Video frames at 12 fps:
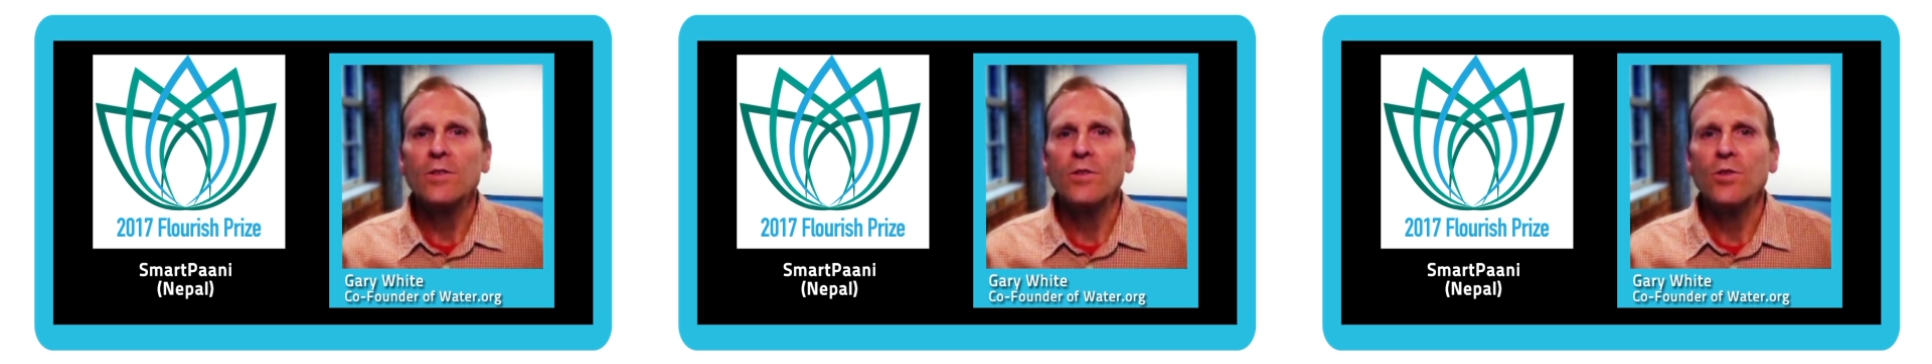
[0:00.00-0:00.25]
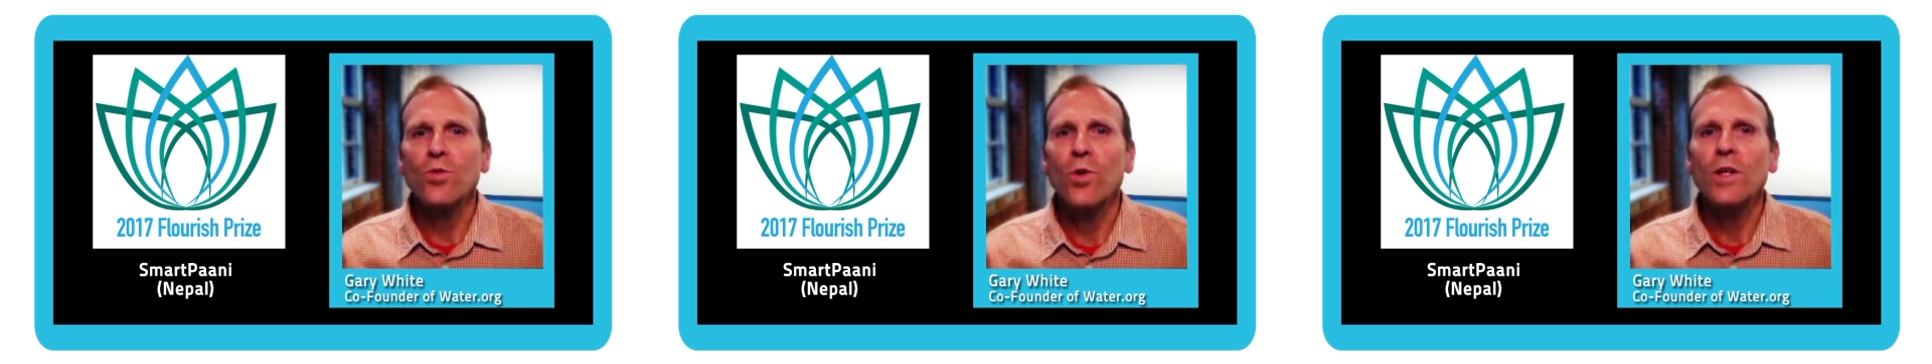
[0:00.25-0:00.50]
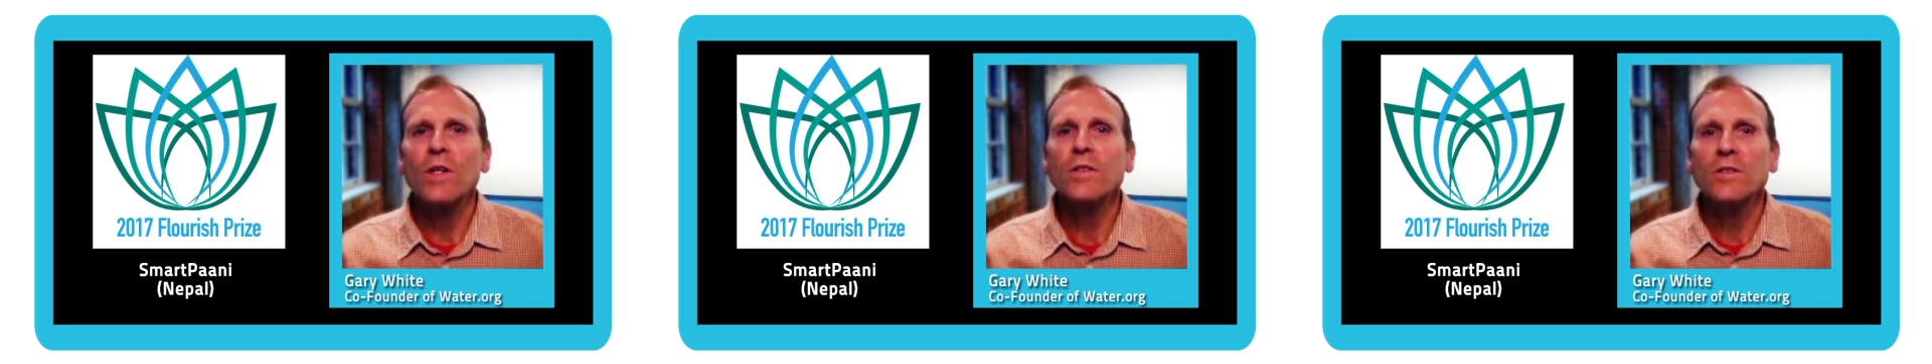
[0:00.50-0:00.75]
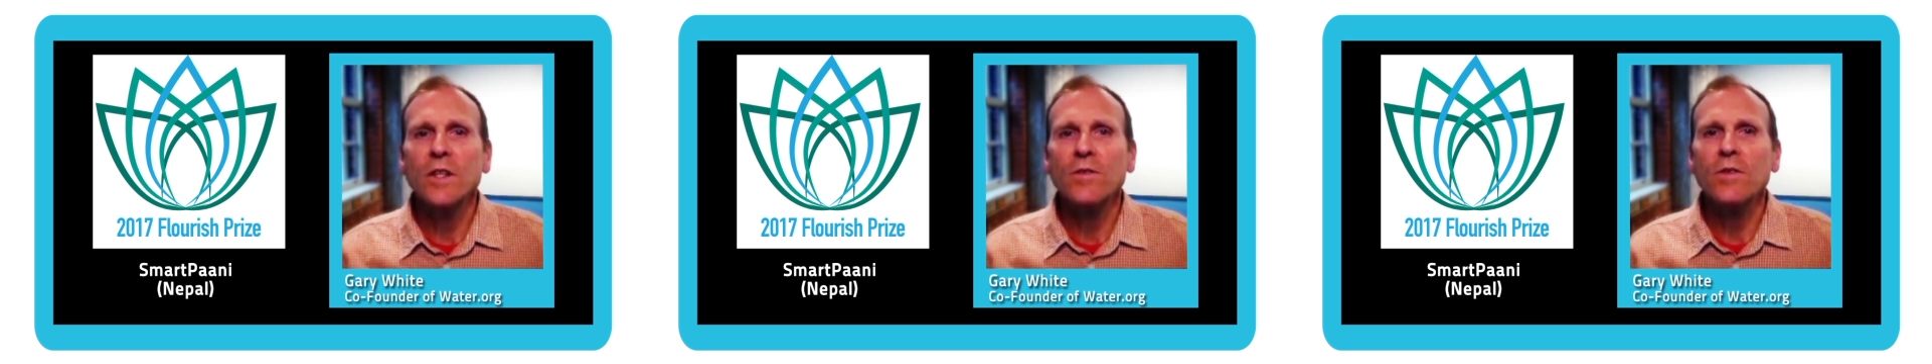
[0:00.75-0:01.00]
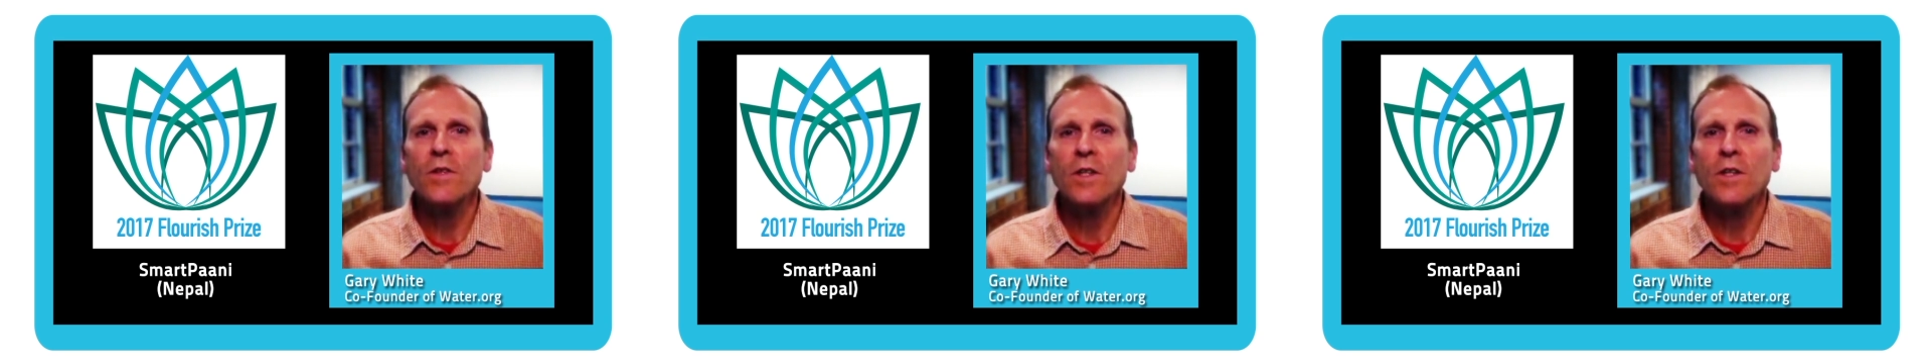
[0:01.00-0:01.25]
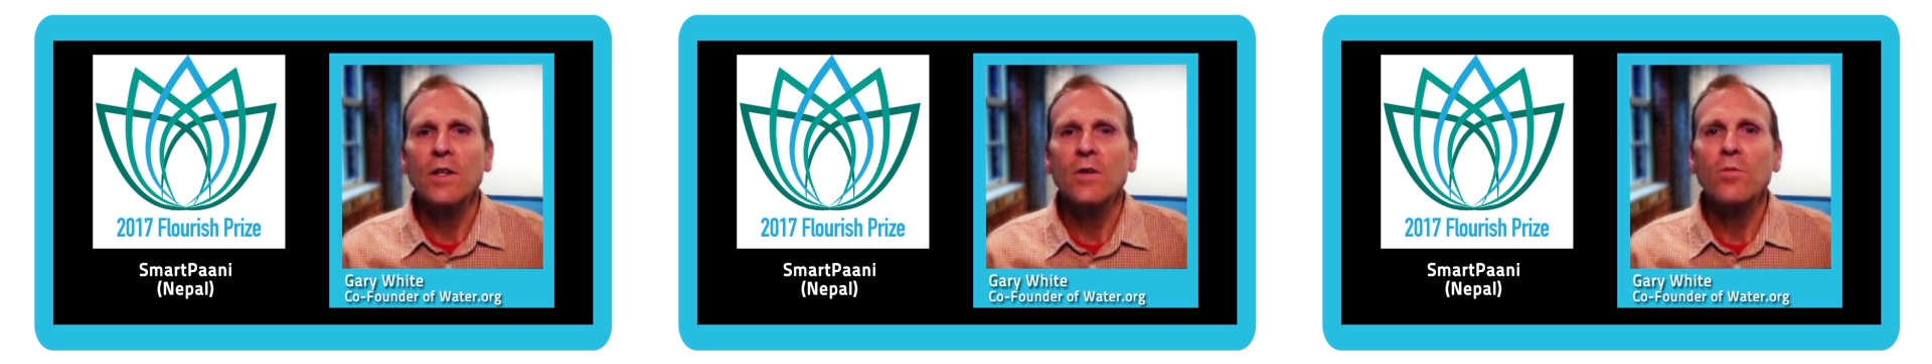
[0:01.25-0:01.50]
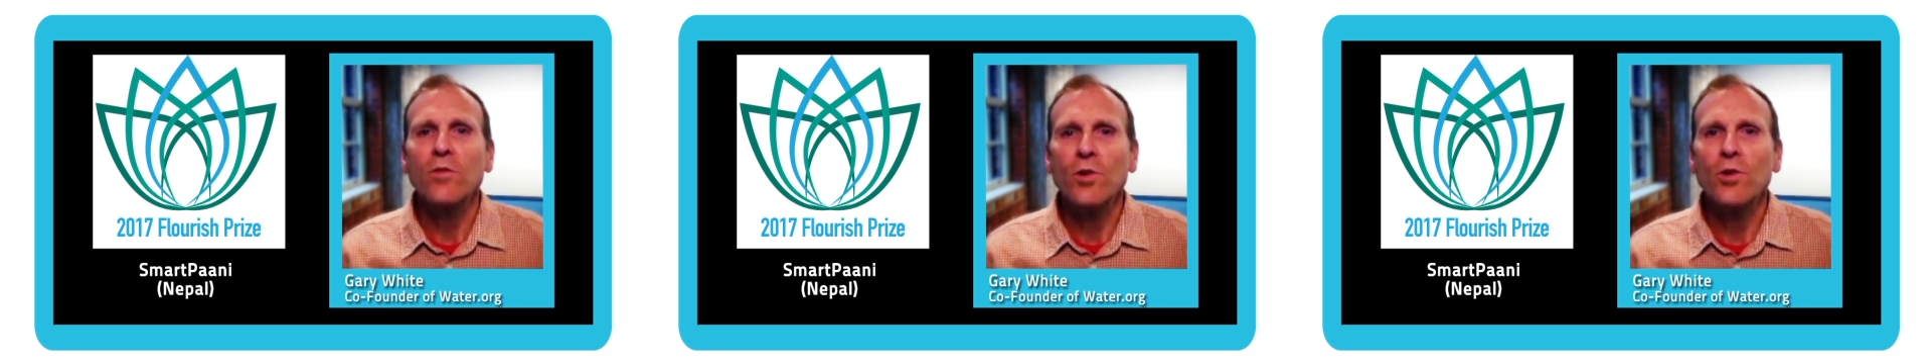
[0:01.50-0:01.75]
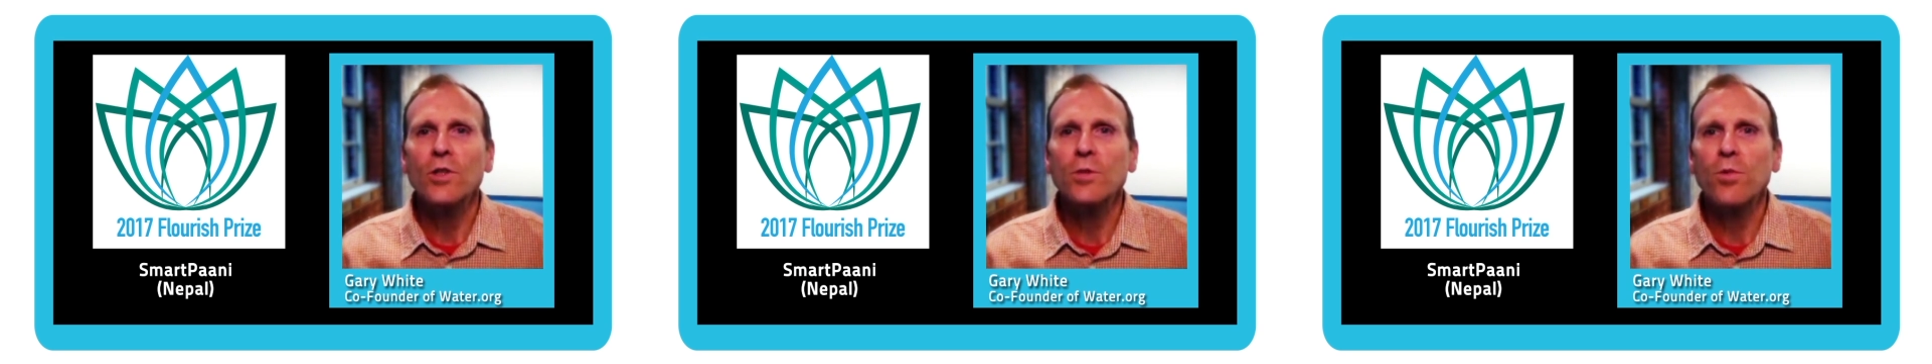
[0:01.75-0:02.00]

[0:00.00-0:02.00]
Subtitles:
the 2017 Flourish